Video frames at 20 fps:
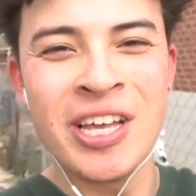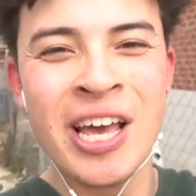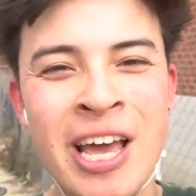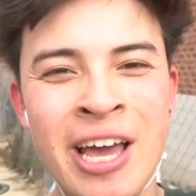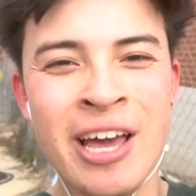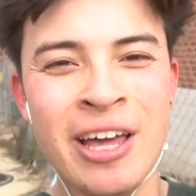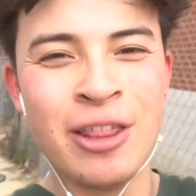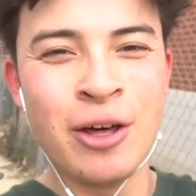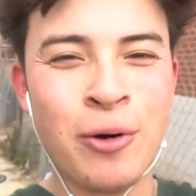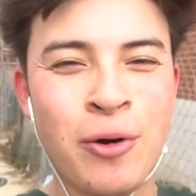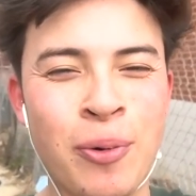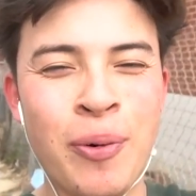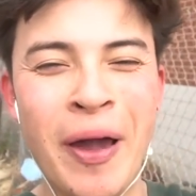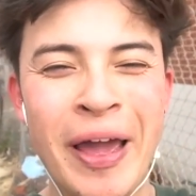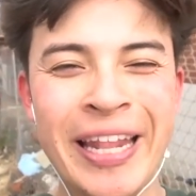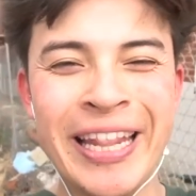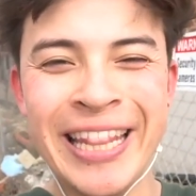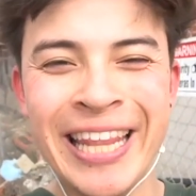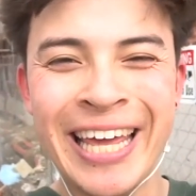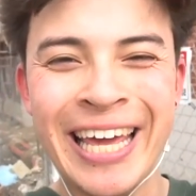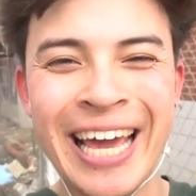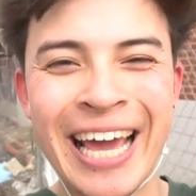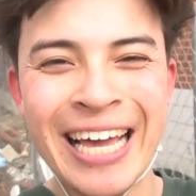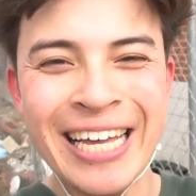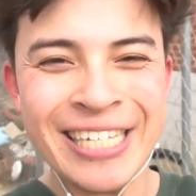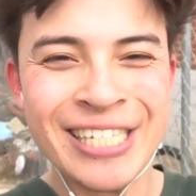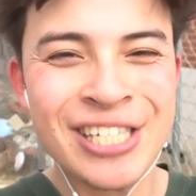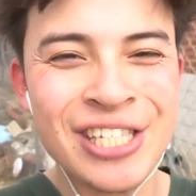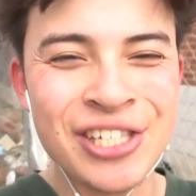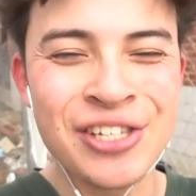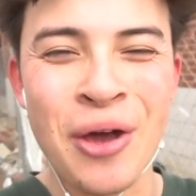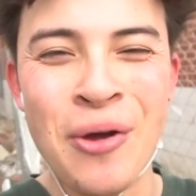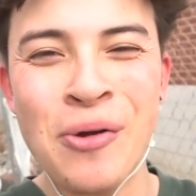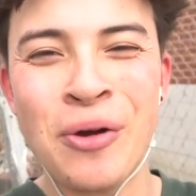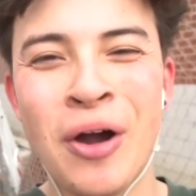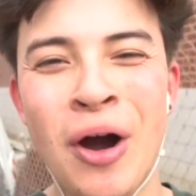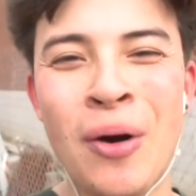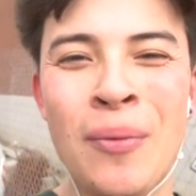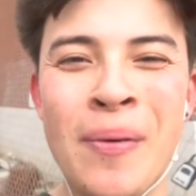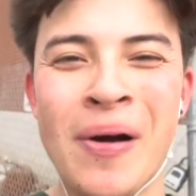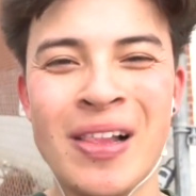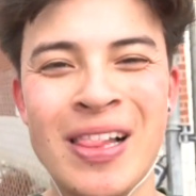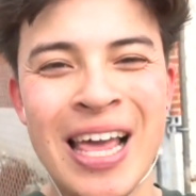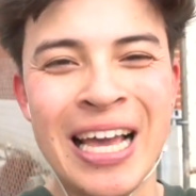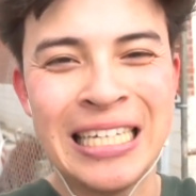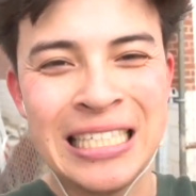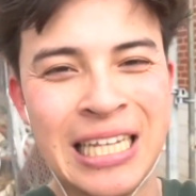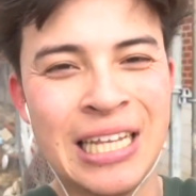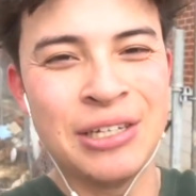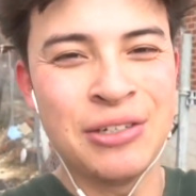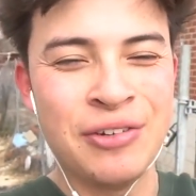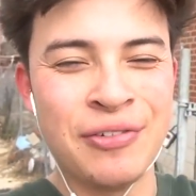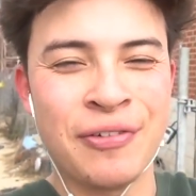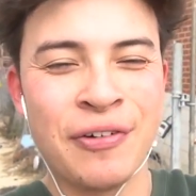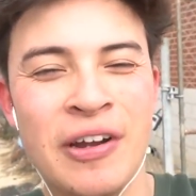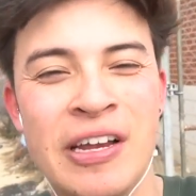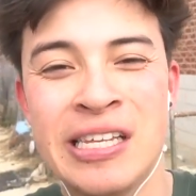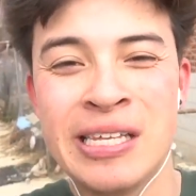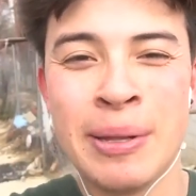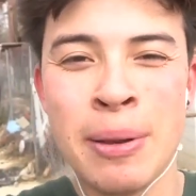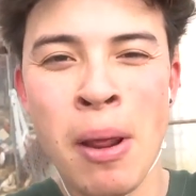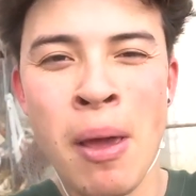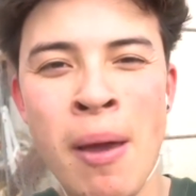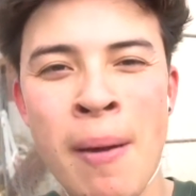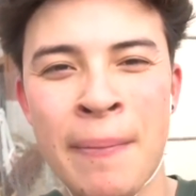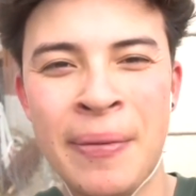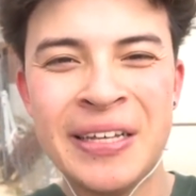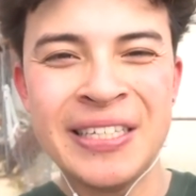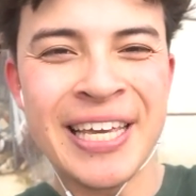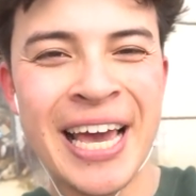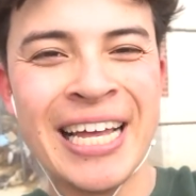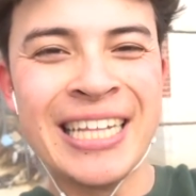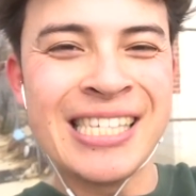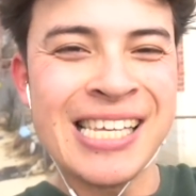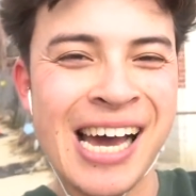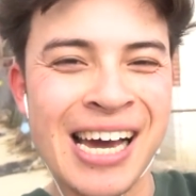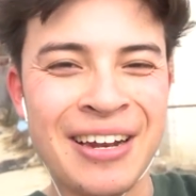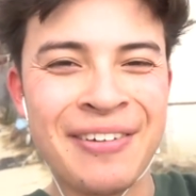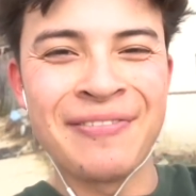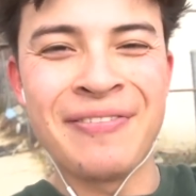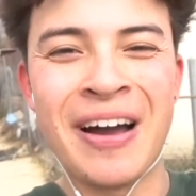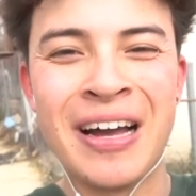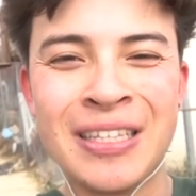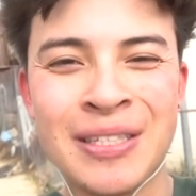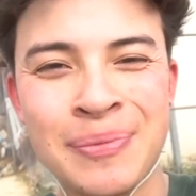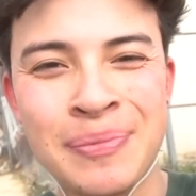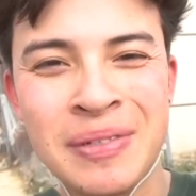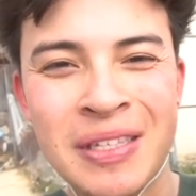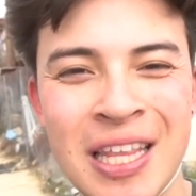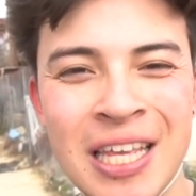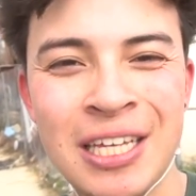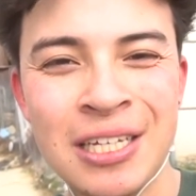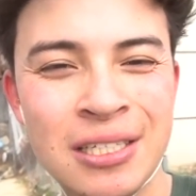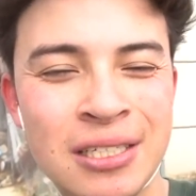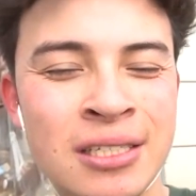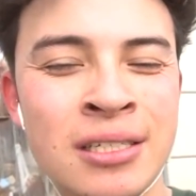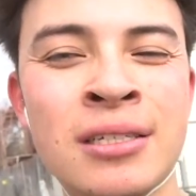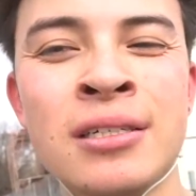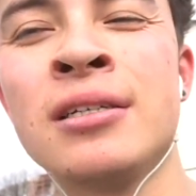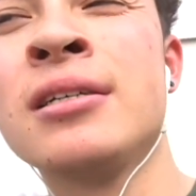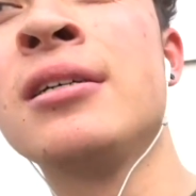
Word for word: The wind here is so cold, my legs are literally freezing. Let's get inside and find some steals.